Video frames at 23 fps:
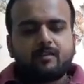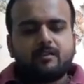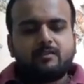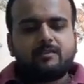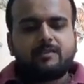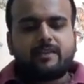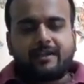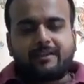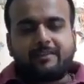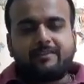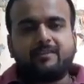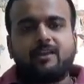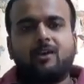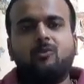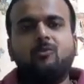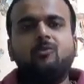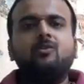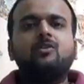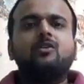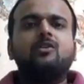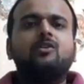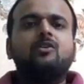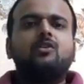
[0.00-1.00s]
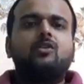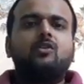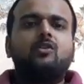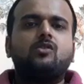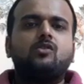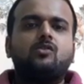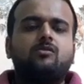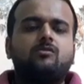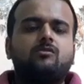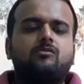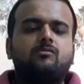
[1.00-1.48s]
That is how,
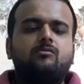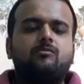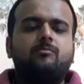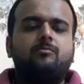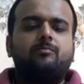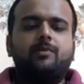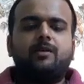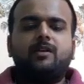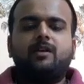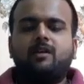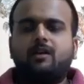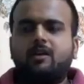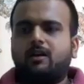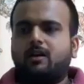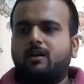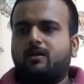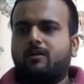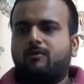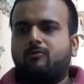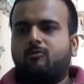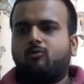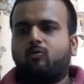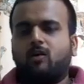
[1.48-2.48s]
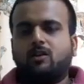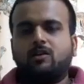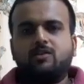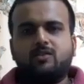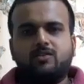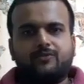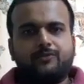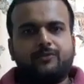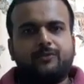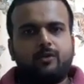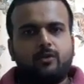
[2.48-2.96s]
being a
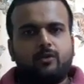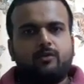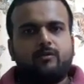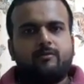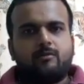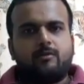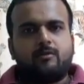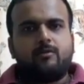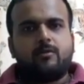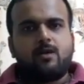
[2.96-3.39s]
wonderful,